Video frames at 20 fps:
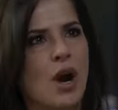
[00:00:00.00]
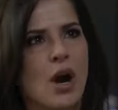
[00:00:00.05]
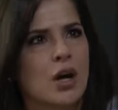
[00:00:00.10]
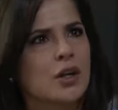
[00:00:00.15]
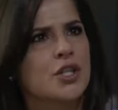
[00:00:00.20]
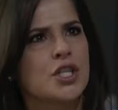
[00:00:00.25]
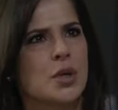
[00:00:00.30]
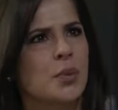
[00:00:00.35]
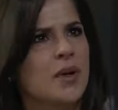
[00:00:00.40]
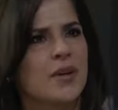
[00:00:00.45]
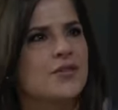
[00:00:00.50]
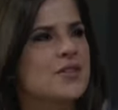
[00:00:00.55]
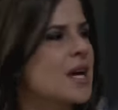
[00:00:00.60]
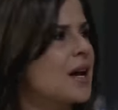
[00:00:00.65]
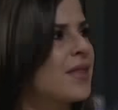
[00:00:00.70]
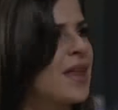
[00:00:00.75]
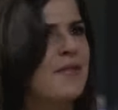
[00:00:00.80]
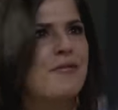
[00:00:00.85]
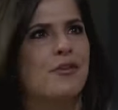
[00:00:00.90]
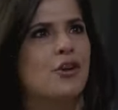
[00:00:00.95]
that is wrong. She
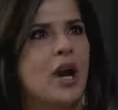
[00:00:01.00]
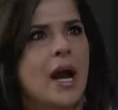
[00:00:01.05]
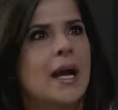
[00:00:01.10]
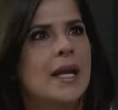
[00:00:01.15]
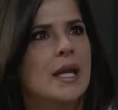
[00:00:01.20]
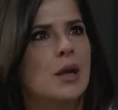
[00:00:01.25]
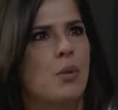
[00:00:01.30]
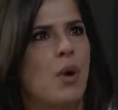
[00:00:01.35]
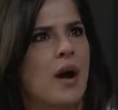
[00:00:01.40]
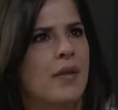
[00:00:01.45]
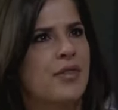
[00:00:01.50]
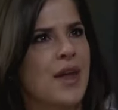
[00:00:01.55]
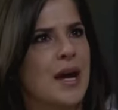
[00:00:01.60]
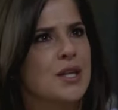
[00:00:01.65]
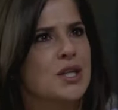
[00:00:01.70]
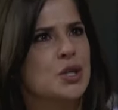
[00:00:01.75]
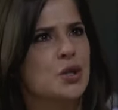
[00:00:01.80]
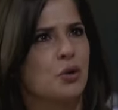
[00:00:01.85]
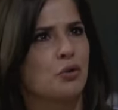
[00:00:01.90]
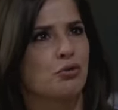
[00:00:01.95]
would have done that for
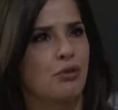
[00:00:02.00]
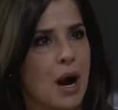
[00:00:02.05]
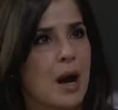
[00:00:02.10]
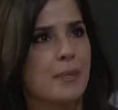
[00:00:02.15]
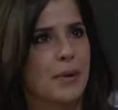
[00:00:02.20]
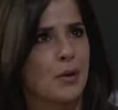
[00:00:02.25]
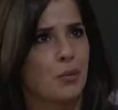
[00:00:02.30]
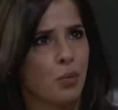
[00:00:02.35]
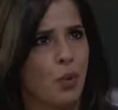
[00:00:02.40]
anyone. That's who